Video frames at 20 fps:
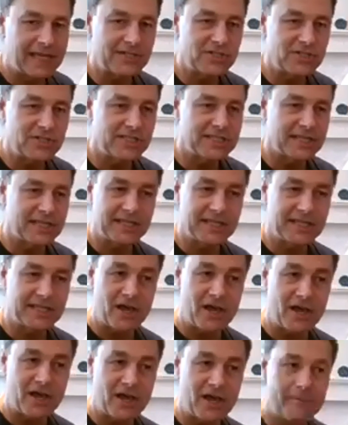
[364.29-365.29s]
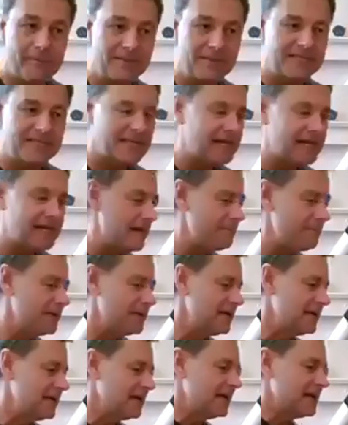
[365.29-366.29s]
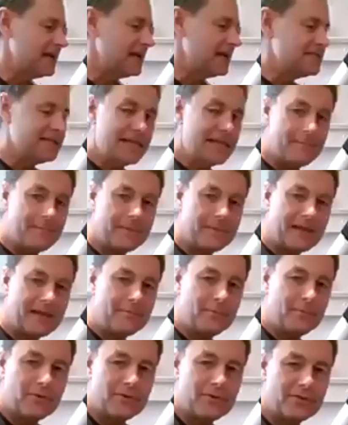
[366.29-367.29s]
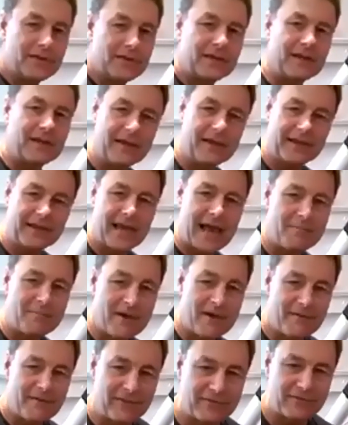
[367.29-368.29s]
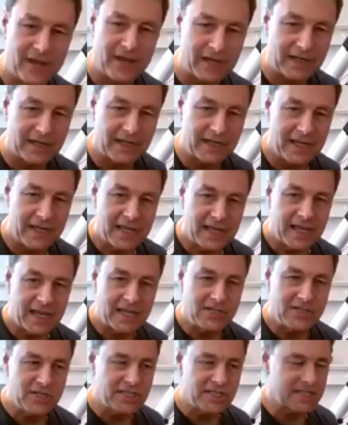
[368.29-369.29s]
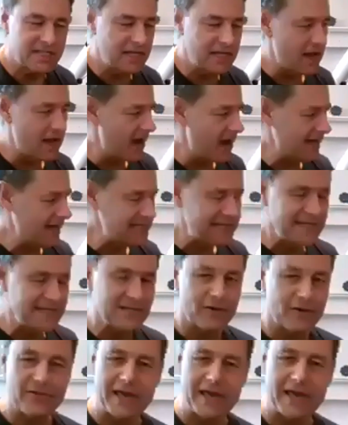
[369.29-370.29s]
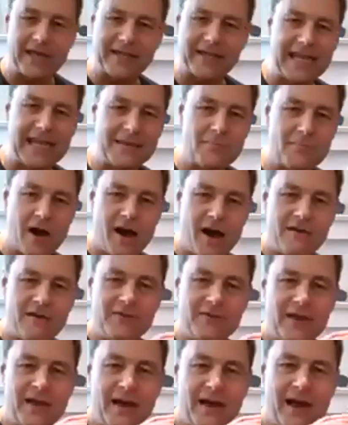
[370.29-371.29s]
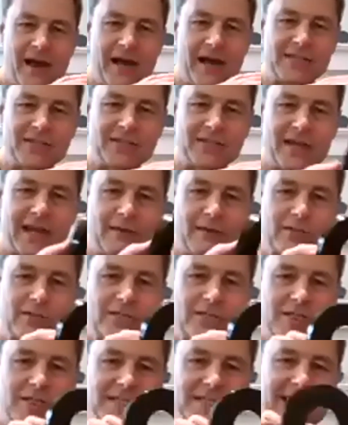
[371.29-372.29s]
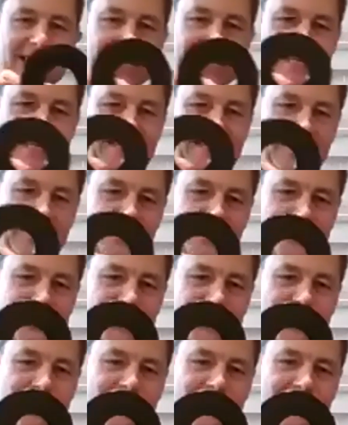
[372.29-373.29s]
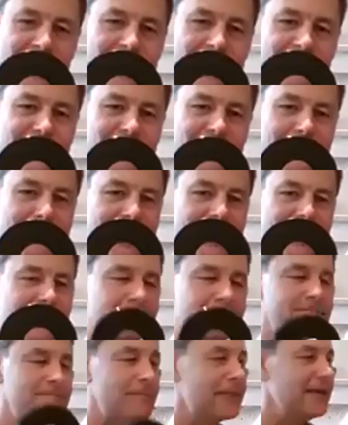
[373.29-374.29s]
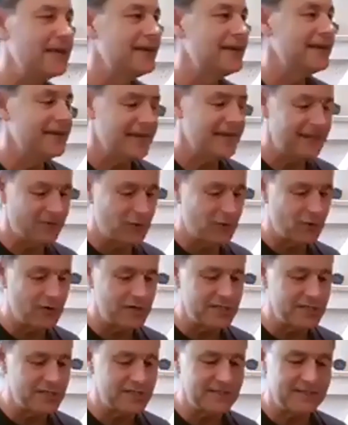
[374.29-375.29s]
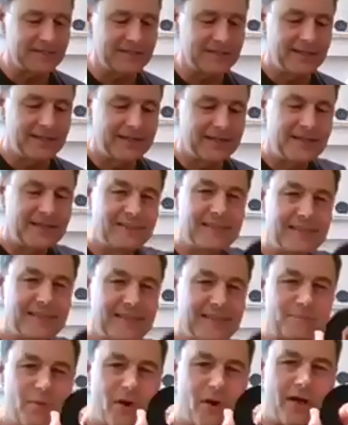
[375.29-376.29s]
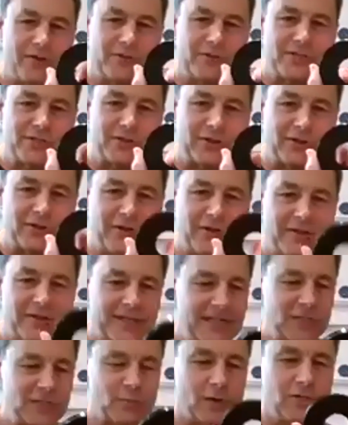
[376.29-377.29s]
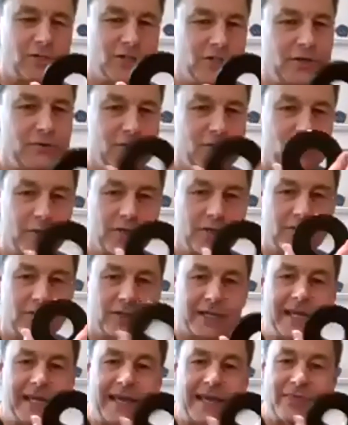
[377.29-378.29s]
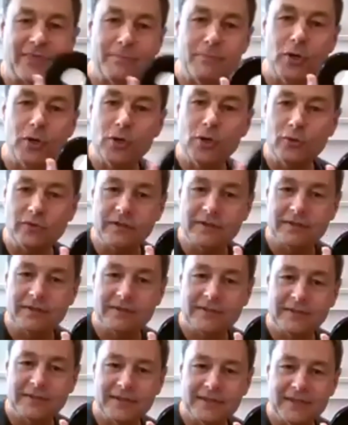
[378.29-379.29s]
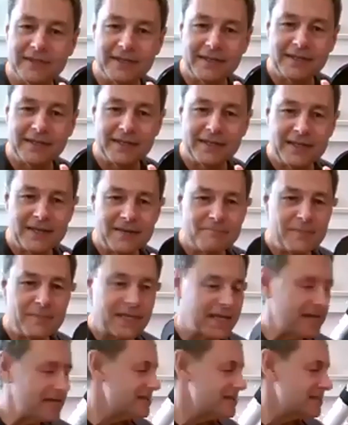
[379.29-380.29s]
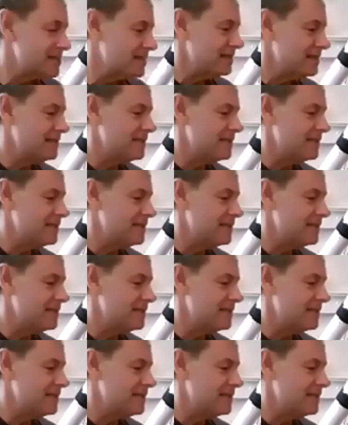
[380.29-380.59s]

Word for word: and she said, Can you help me set it up? And I said, Yep. And I pulled the cap off the front. And she said, I didn't know that came off. I thought I was just taking the little circle off in the middle. And of course, the smaller circle is what you use when you're looking at the moon because